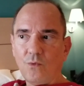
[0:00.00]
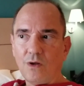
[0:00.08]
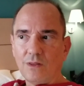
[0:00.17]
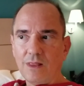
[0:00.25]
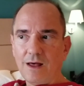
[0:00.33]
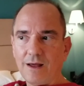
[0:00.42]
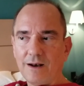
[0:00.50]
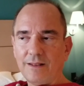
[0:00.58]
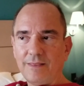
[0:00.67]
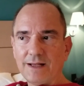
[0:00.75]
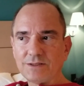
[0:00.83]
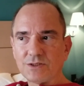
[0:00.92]
a lot
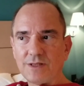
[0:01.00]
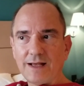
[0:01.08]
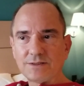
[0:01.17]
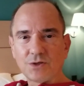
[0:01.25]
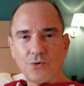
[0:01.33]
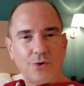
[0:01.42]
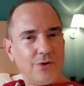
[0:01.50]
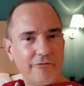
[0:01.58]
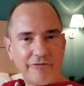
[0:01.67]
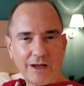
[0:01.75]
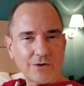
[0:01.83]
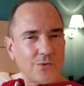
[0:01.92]
that's that's going to
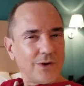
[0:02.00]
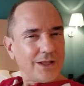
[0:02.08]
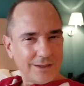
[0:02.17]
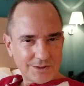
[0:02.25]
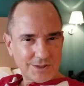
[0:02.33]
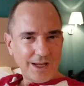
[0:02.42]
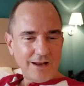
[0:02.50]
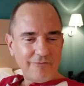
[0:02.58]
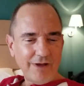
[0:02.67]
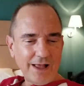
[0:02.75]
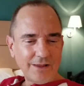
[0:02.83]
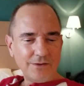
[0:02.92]
affect real estate
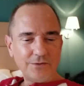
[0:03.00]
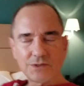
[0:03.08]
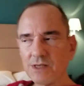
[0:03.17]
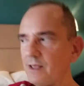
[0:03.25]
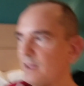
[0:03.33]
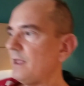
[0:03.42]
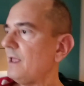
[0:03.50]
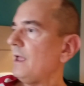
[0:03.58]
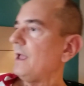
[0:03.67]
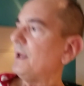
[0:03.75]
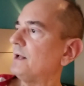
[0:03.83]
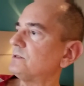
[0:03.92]
values.
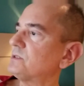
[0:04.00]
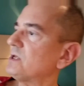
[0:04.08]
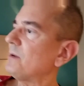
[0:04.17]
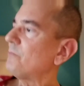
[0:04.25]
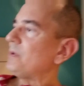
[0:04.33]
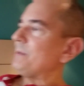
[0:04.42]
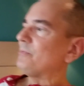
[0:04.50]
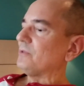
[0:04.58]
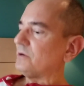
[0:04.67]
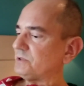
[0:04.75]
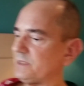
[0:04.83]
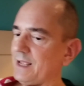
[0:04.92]
And some people
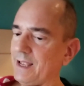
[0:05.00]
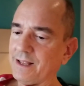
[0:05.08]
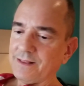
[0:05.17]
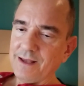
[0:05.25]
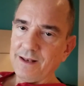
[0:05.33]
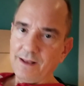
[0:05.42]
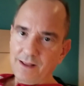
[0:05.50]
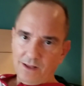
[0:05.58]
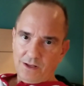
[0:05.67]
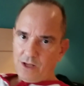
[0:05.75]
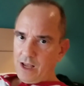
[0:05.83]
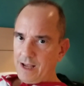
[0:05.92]
are saying that
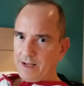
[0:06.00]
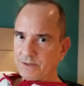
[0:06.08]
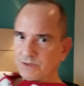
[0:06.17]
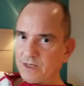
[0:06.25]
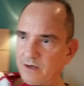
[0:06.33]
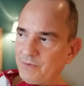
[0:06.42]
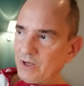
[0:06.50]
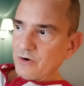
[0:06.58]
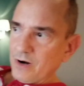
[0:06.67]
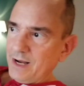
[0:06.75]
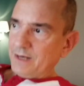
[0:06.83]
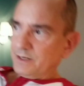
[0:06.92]
yeah, it's going to be
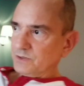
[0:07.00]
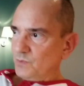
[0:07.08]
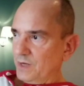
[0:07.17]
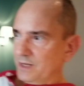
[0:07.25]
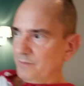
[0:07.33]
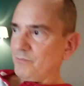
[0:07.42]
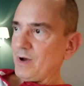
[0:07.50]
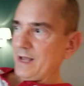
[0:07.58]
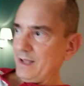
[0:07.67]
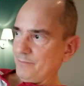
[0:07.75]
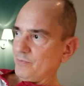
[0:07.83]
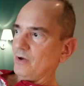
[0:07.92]
great because we can buy
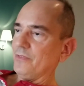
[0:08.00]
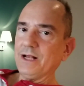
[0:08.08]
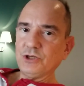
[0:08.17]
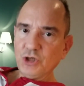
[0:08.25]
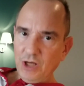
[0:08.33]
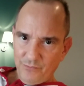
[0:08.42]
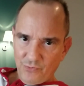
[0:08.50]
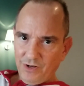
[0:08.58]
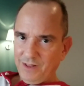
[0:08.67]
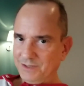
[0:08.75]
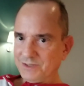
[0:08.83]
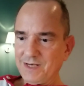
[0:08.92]
up all that cheap
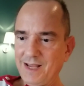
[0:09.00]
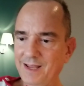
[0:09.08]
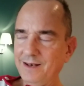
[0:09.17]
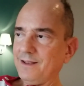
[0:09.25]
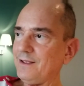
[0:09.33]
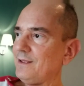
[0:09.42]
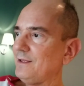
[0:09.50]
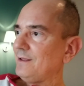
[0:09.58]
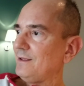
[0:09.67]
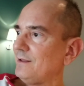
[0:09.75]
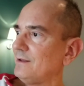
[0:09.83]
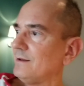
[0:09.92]
real estate.
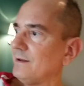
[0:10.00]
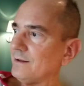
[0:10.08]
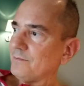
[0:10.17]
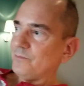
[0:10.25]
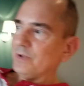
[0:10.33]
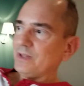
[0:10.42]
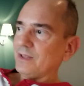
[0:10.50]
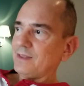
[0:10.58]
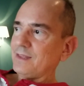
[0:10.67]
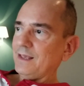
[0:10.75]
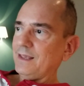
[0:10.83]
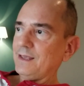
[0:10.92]
But the
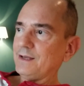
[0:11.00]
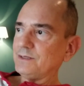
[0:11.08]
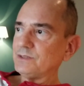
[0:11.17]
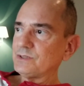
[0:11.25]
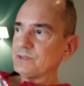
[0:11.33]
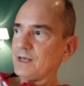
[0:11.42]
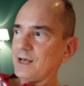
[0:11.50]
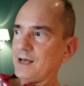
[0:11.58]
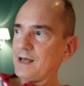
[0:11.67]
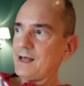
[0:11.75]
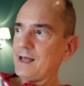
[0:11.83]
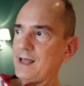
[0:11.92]
thing is,
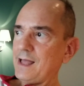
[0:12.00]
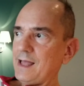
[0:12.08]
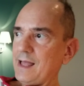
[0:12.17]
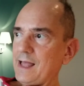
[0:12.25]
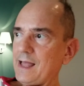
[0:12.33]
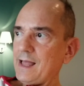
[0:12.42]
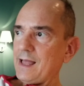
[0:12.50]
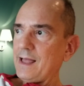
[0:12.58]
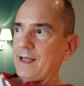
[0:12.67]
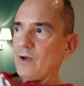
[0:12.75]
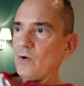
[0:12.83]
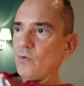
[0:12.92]
uh,
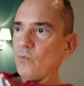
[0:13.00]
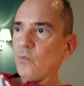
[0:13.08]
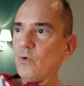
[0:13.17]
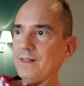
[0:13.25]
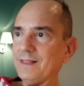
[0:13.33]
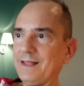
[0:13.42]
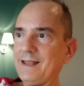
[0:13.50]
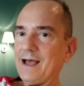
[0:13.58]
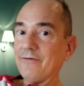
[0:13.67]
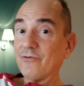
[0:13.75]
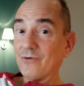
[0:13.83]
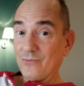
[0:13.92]
will it
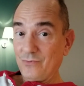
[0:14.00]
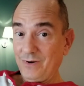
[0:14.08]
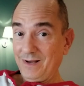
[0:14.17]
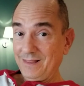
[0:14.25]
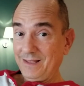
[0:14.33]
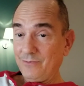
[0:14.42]
ever really